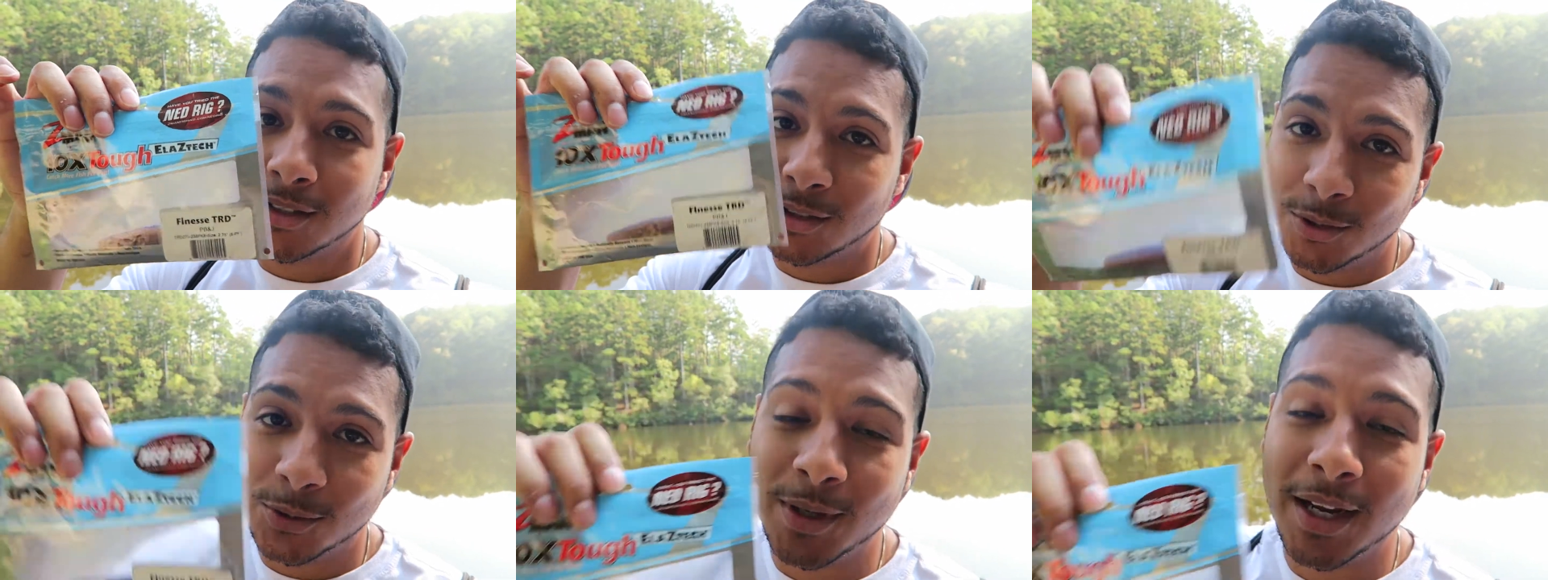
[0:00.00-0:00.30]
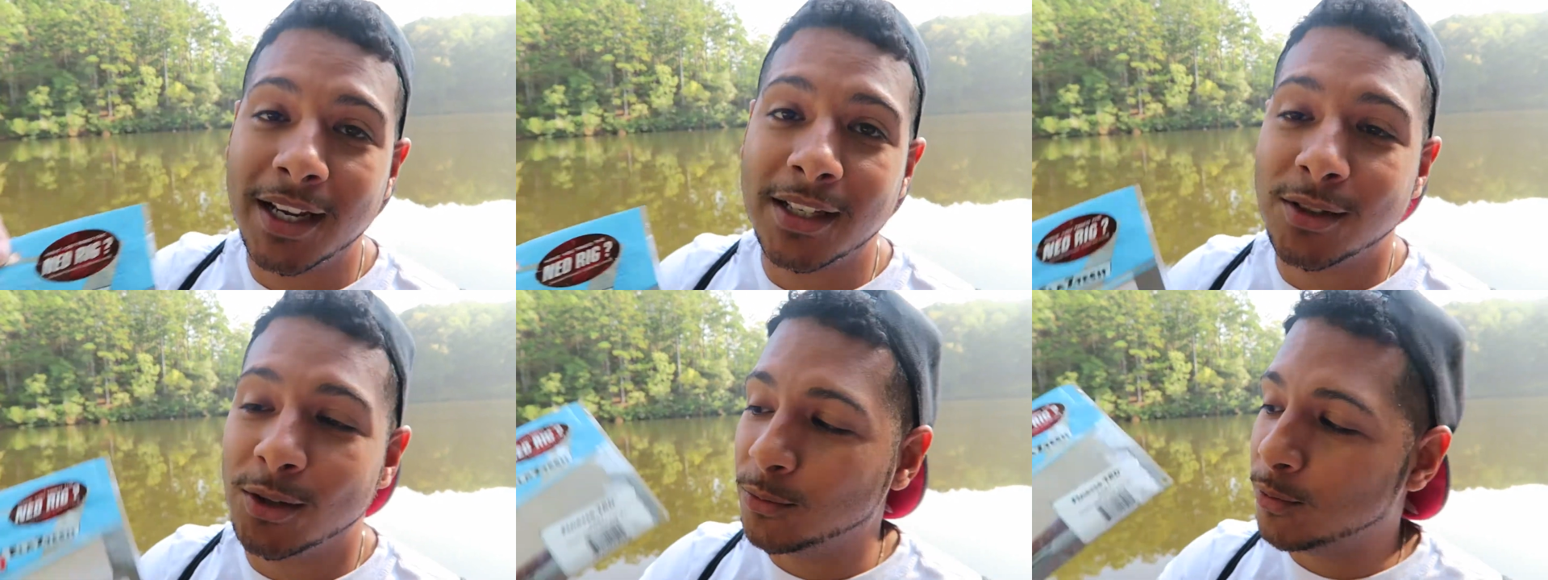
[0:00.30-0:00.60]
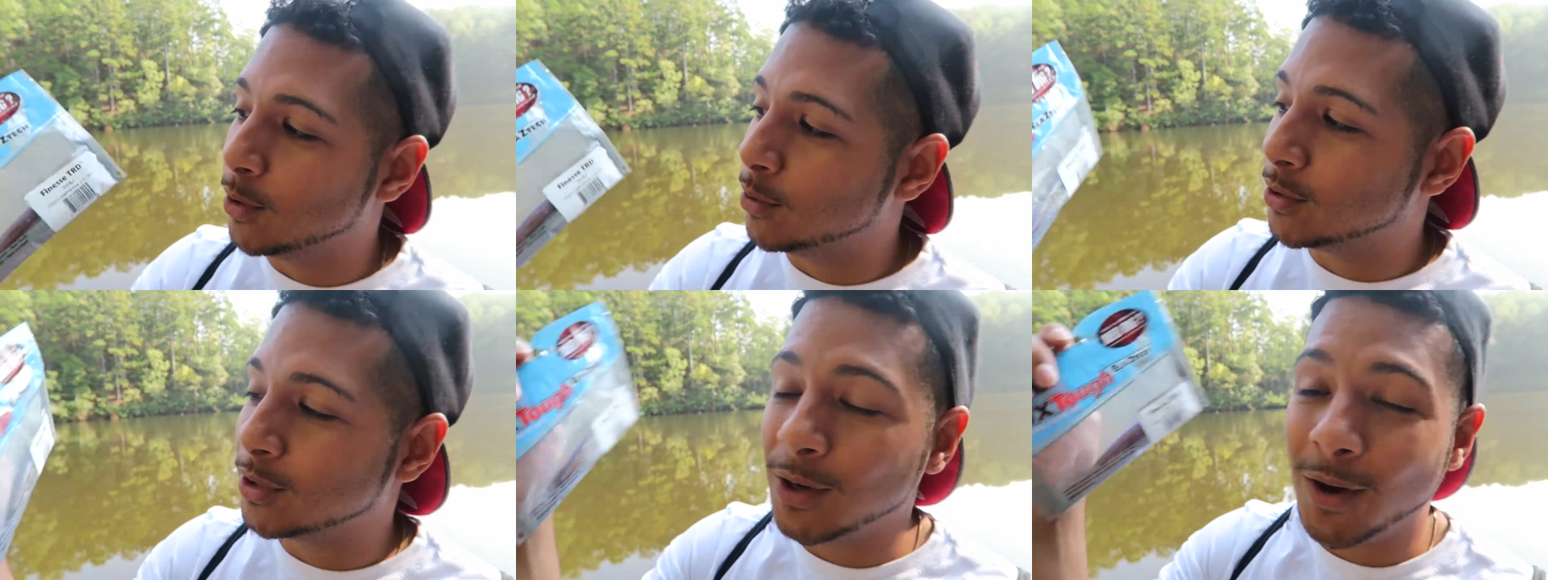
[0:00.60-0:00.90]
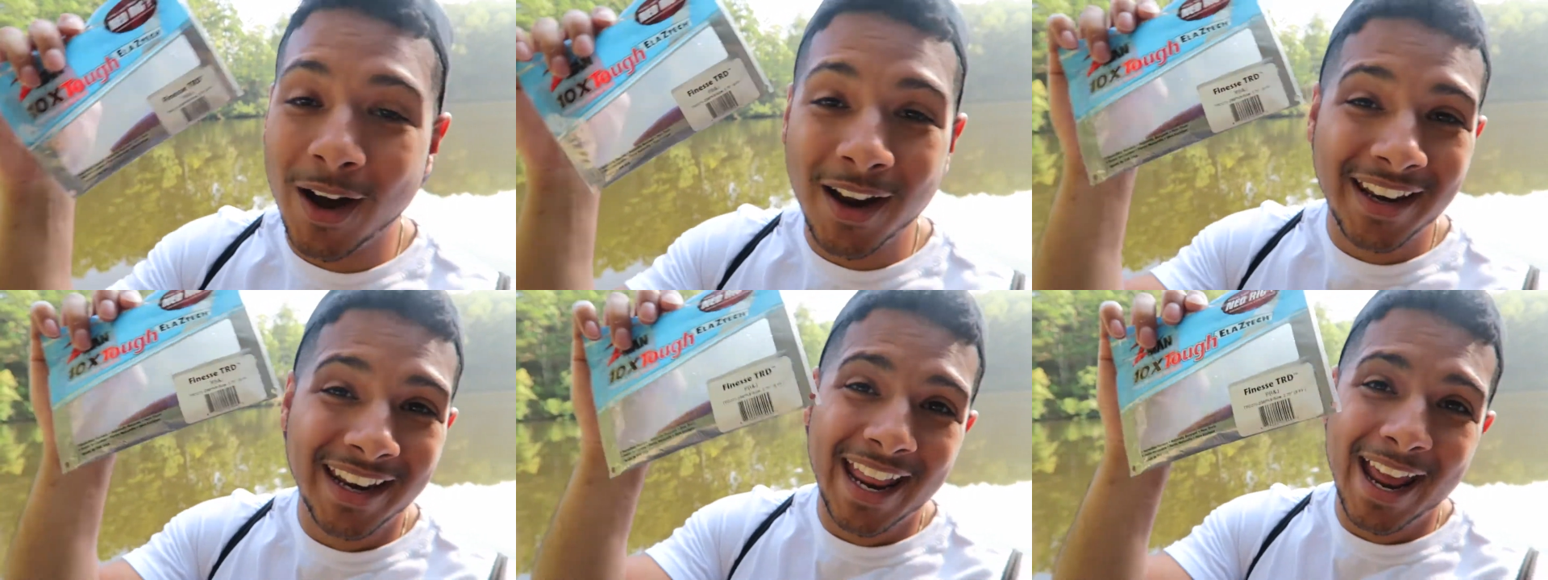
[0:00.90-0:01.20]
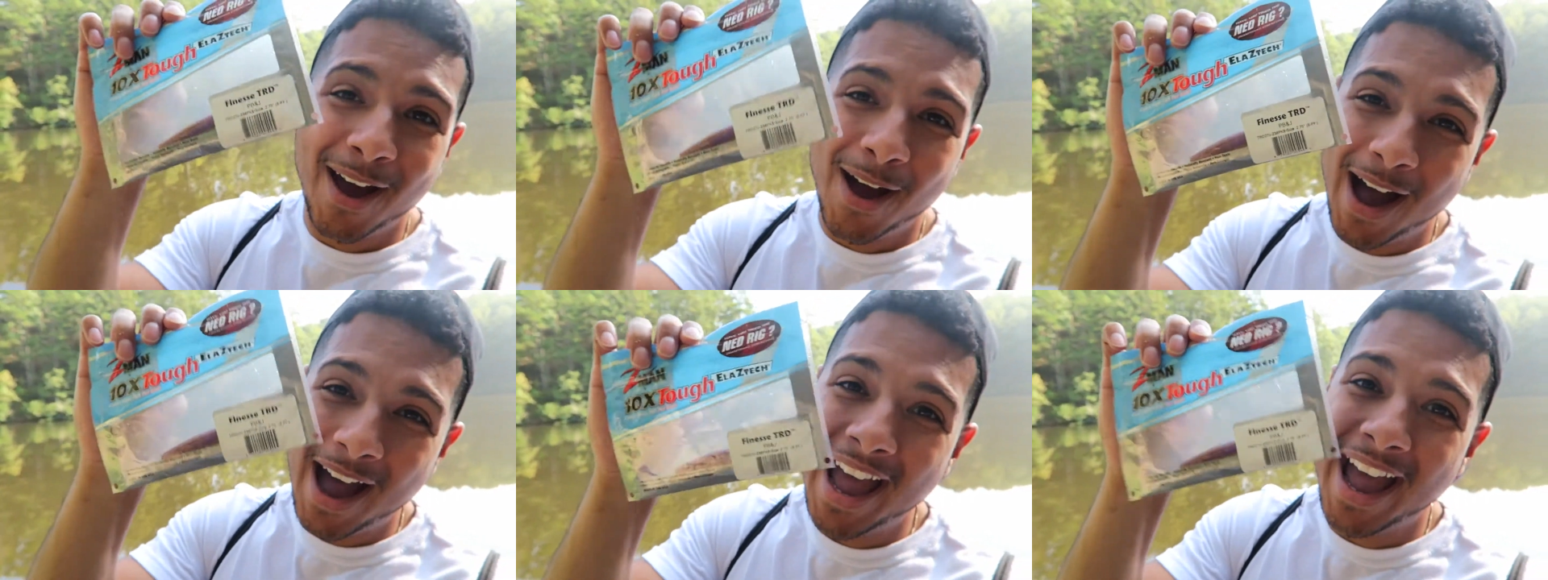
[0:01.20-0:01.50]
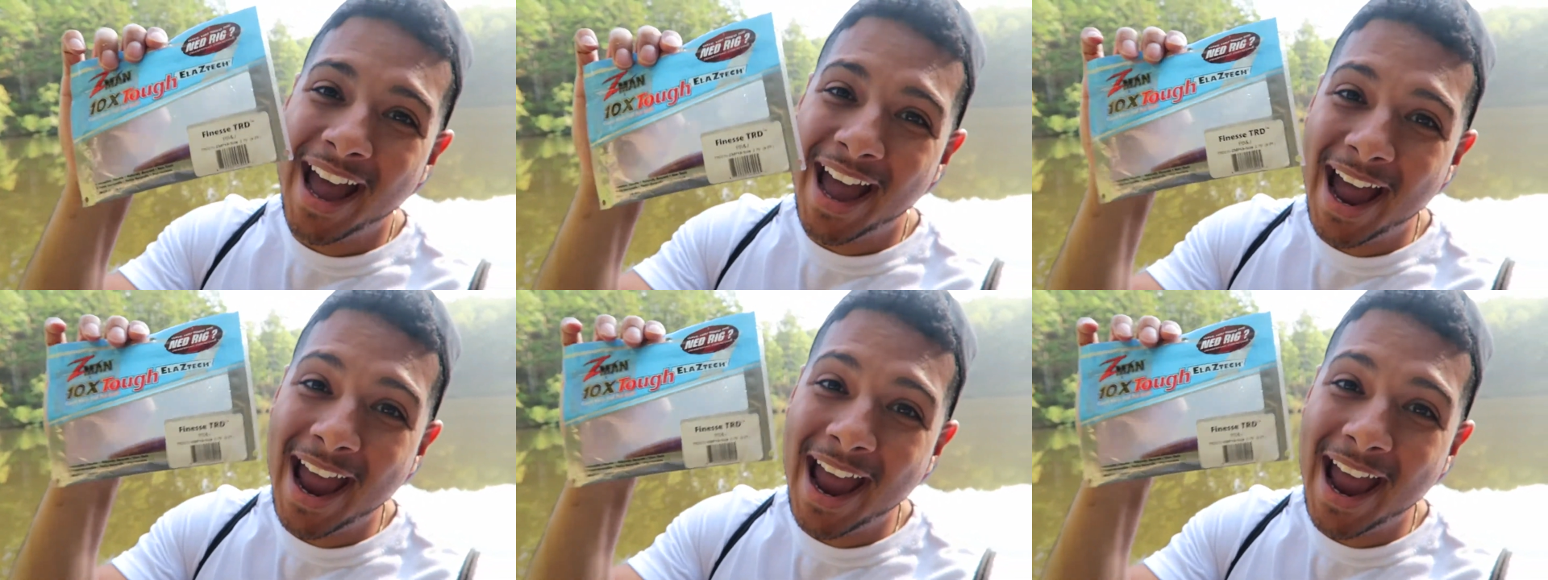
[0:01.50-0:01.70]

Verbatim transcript: Two days in a row. So now I,